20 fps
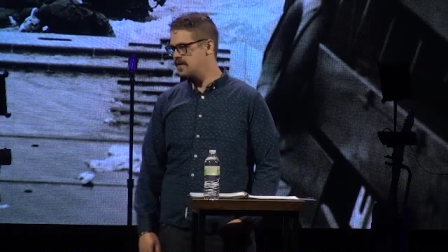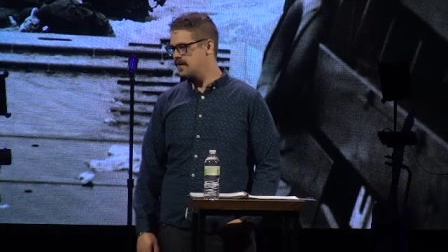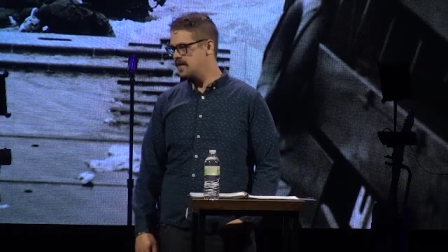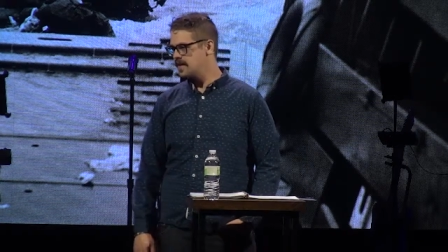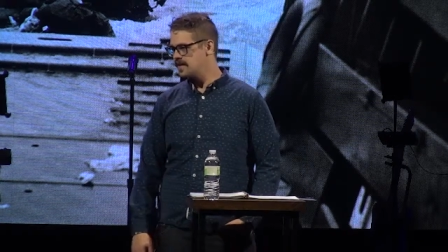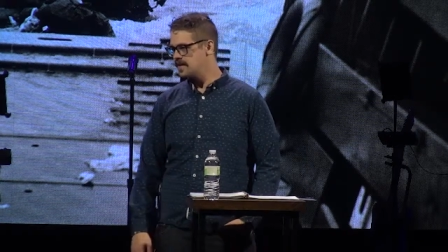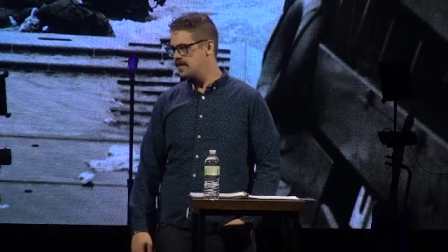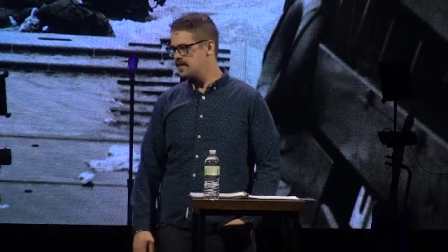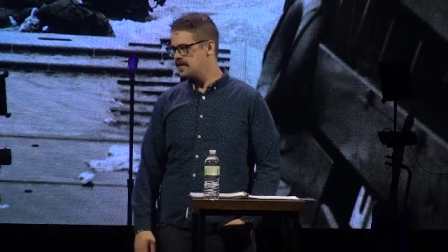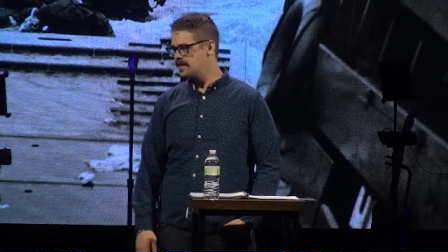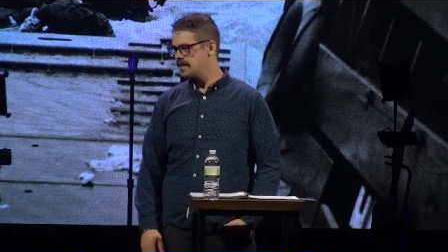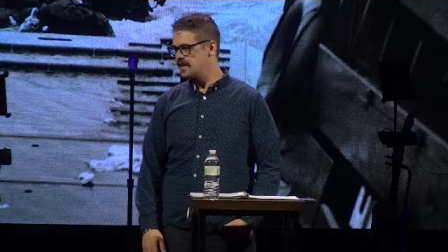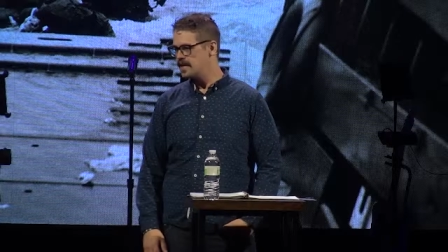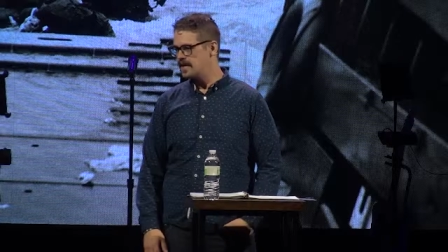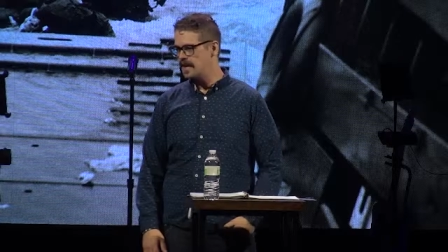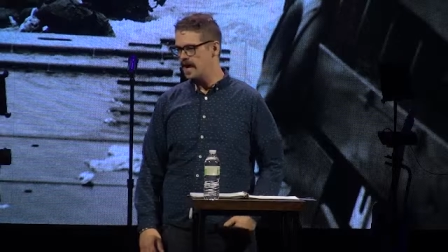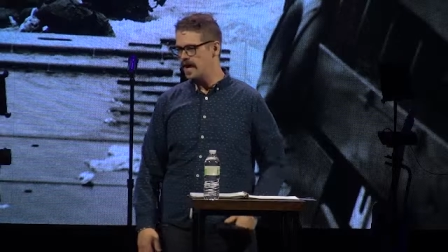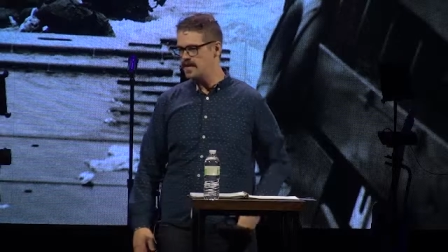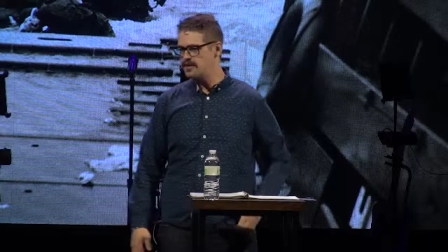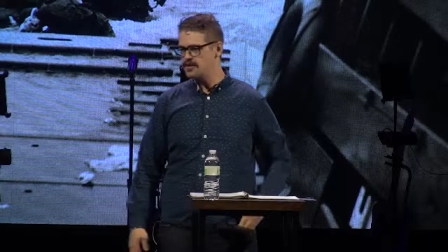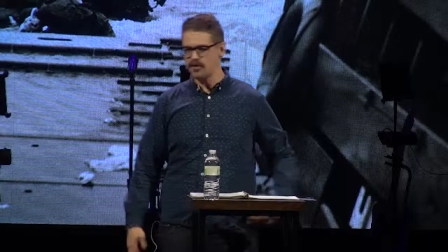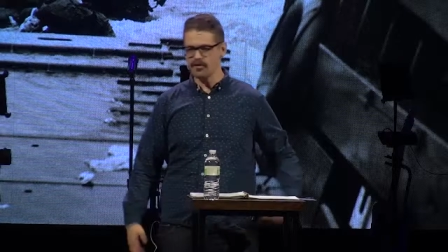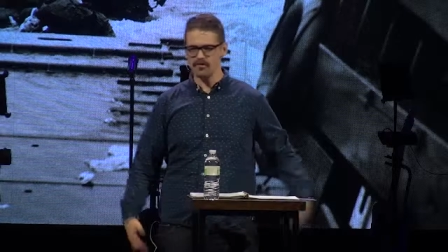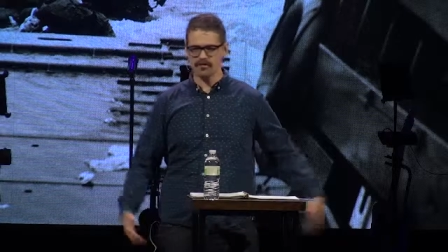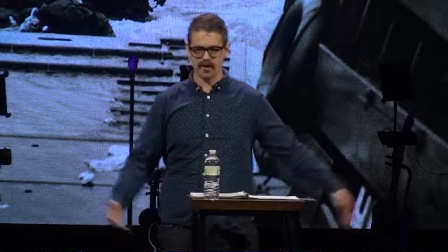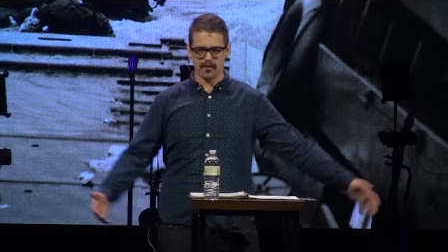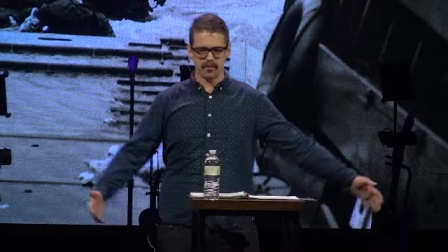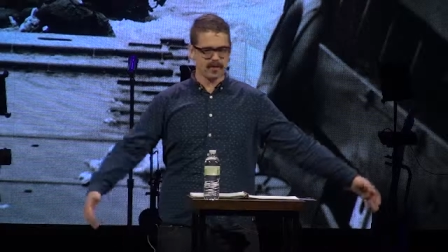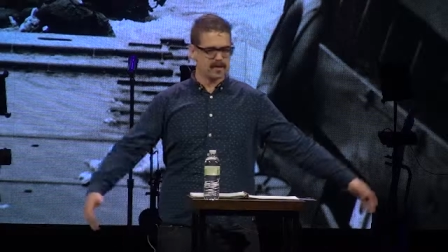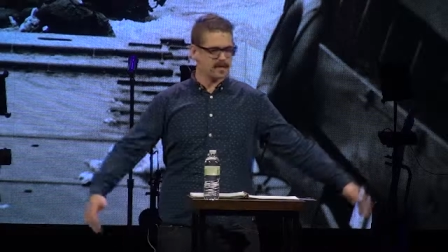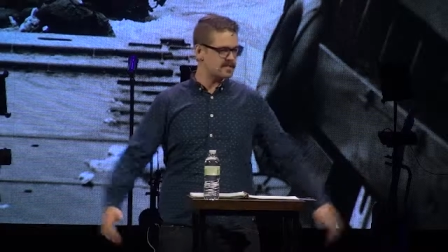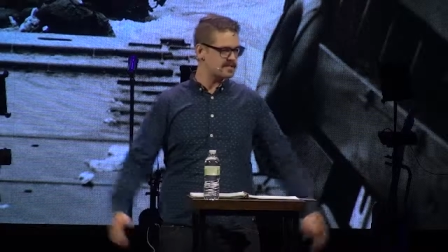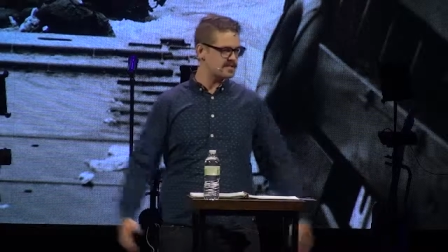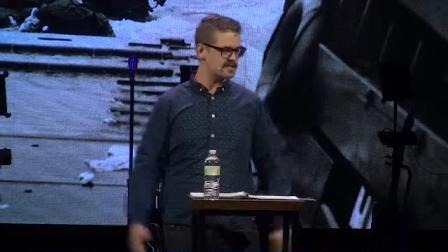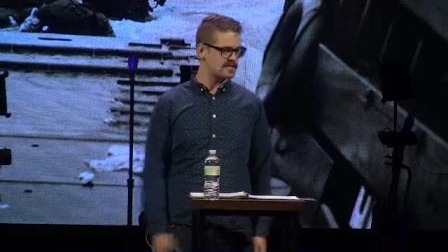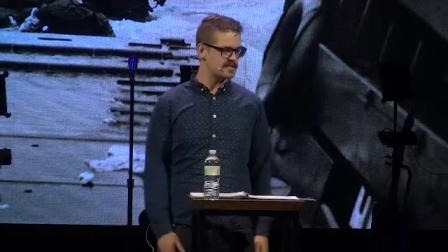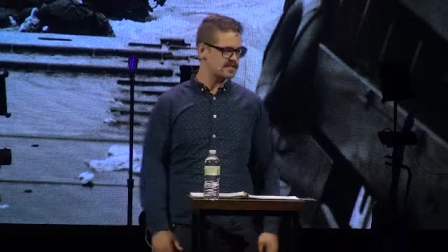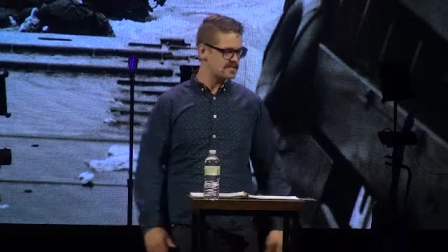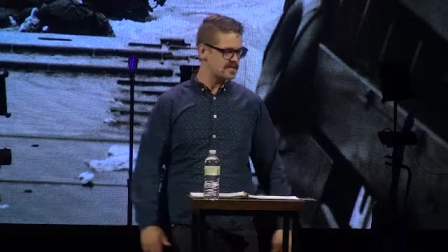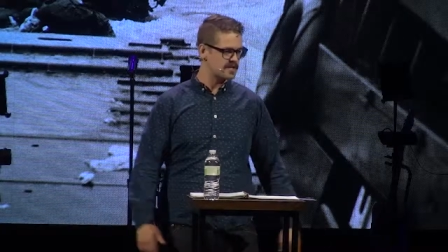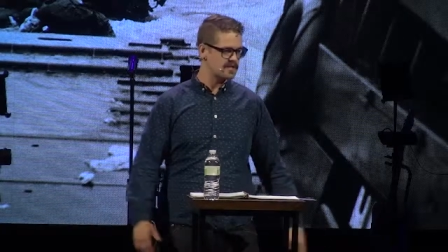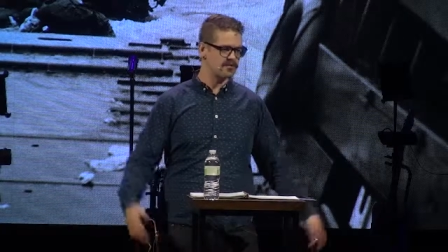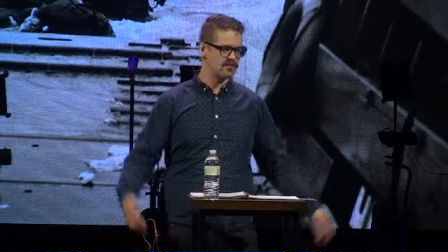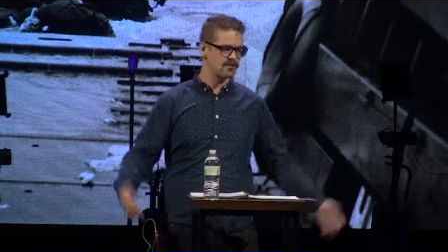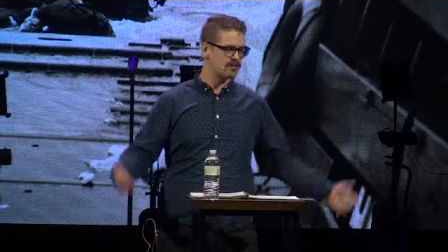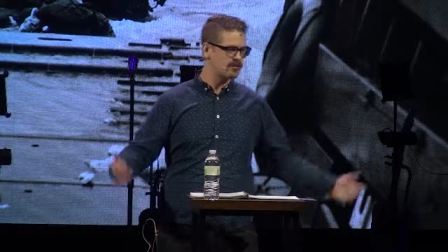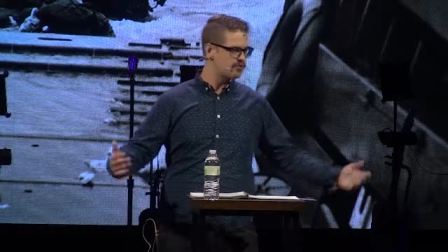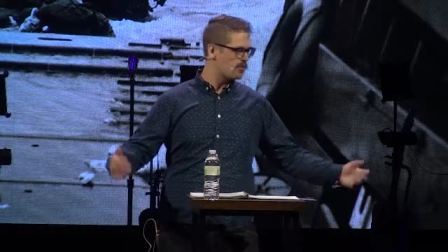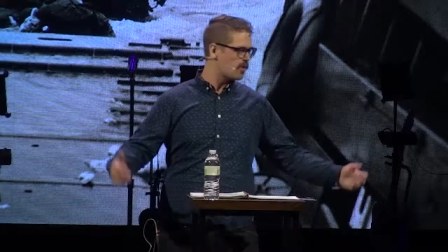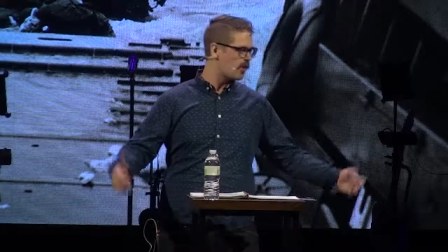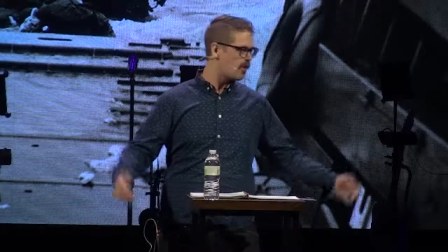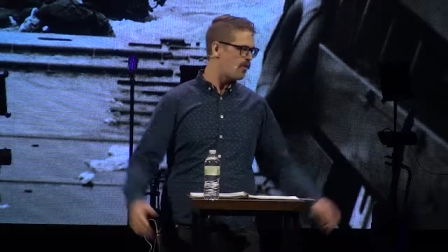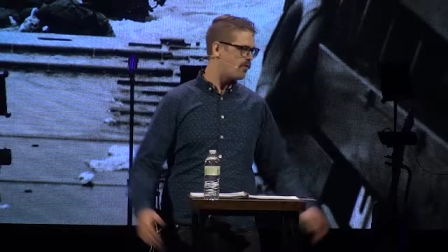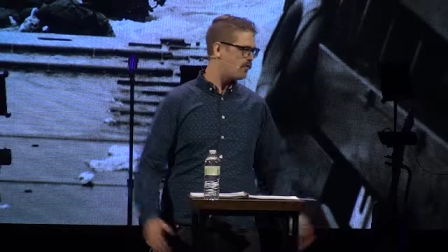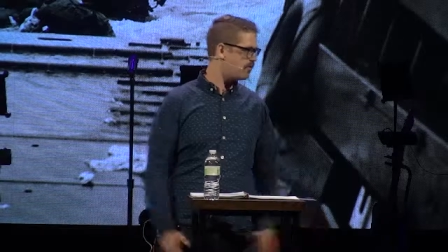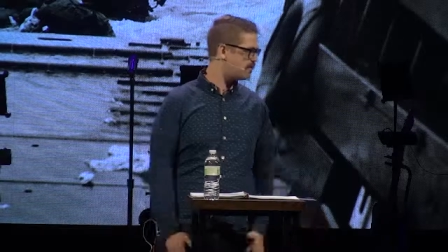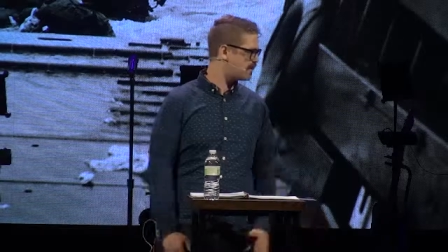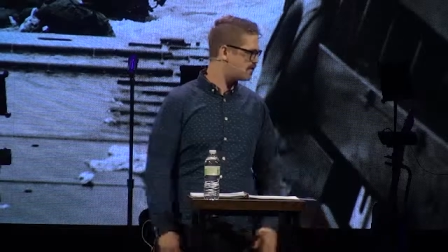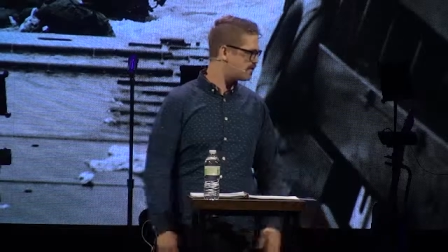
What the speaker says: And I know that we can continue to grow.